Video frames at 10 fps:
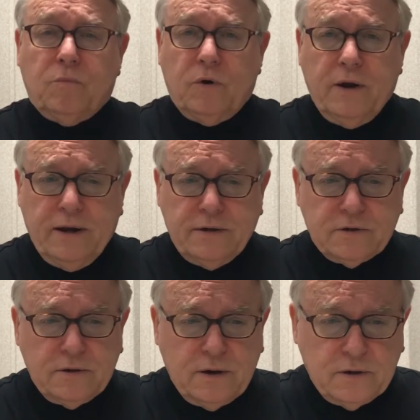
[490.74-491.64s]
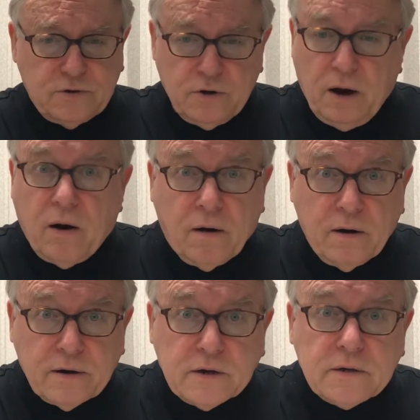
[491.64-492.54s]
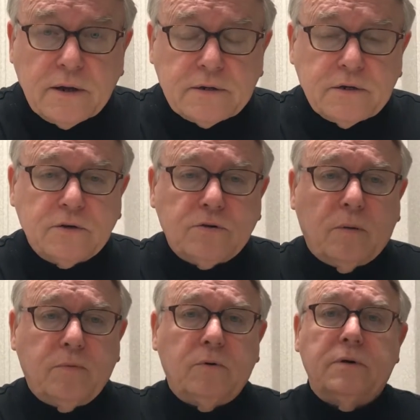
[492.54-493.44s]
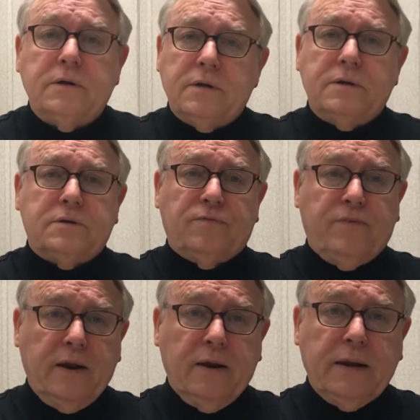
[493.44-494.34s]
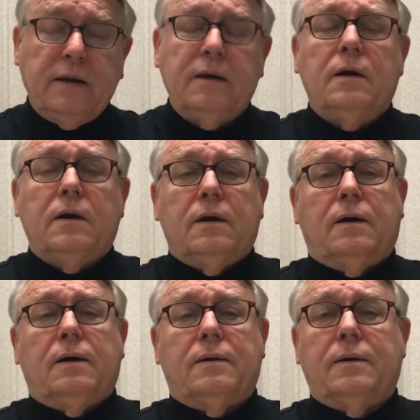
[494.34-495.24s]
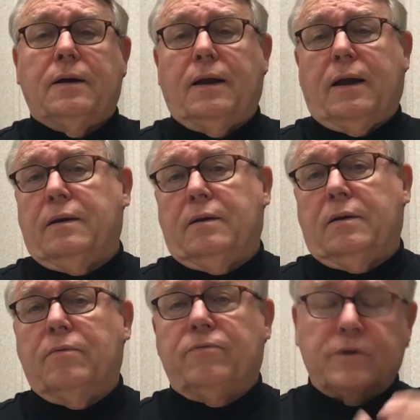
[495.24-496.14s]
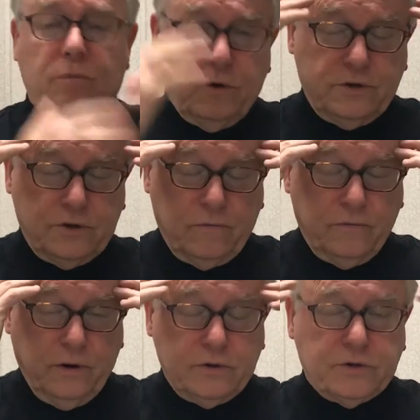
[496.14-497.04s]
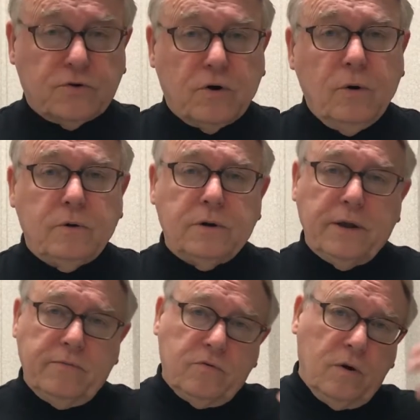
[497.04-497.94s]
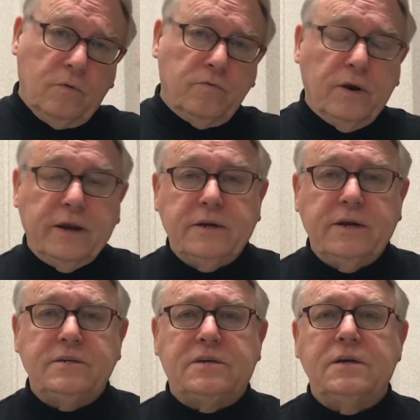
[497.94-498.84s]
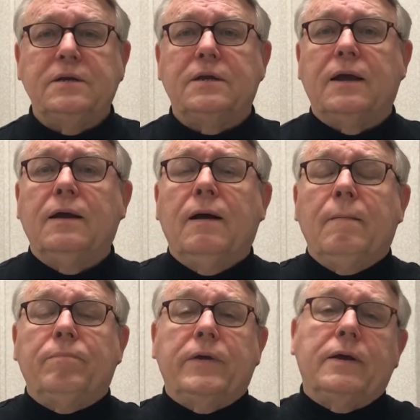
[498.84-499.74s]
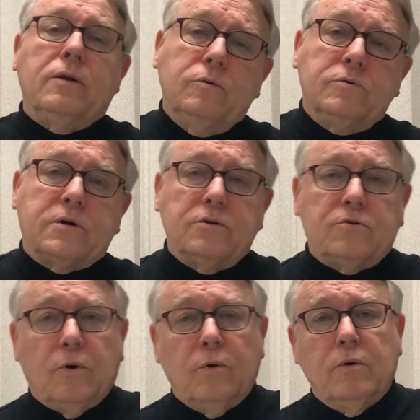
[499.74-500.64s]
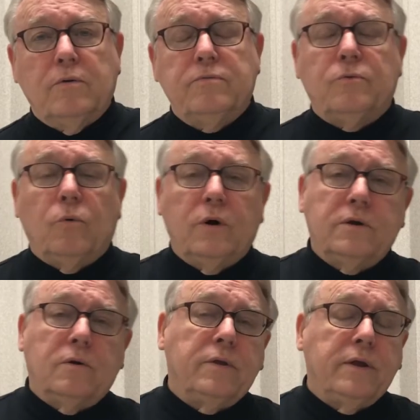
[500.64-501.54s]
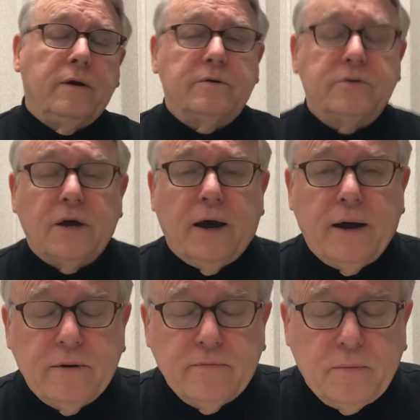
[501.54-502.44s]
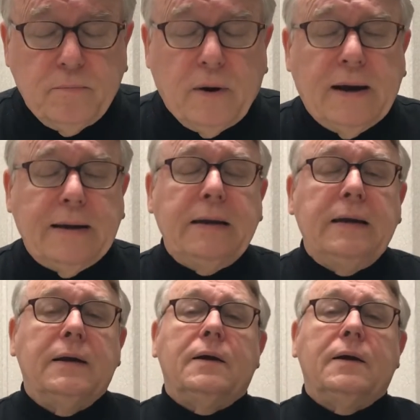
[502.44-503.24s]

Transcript: has a heart that's in trouble, it's failing, and if someone's suffering a stroke, they've grown really dizzy, they lose control of one or the other side of their body,